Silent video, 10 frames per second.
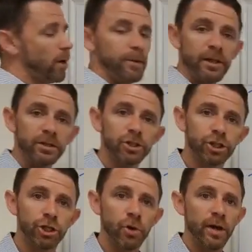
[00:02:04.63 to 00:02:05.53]
part about the
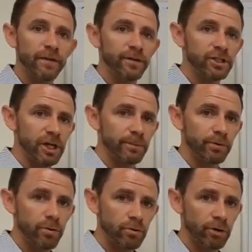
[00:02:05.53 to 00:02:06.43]
Chenoa FHA
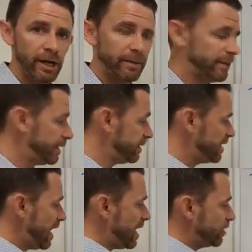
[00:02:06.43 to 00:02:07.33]
program
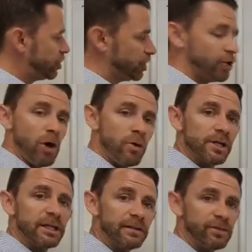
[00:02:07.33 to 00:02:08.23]
is
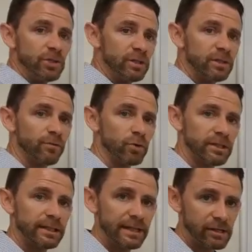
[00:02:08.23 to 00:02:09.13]
Chenoa gives you this
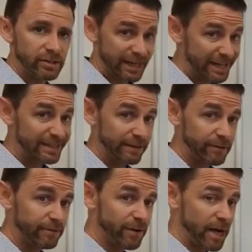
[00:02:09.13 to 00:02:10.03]

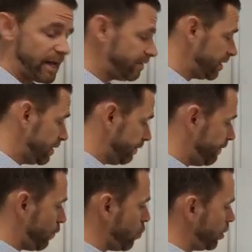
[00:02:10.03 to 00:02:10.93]
$14,875 in the
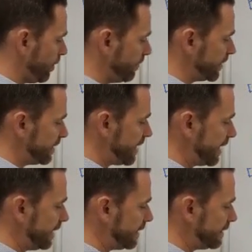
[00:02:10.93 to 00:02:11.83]
form of a
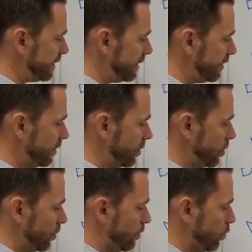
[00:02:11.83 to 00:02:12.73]
second
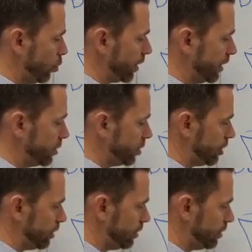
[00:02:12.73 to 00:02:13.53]
mortgage.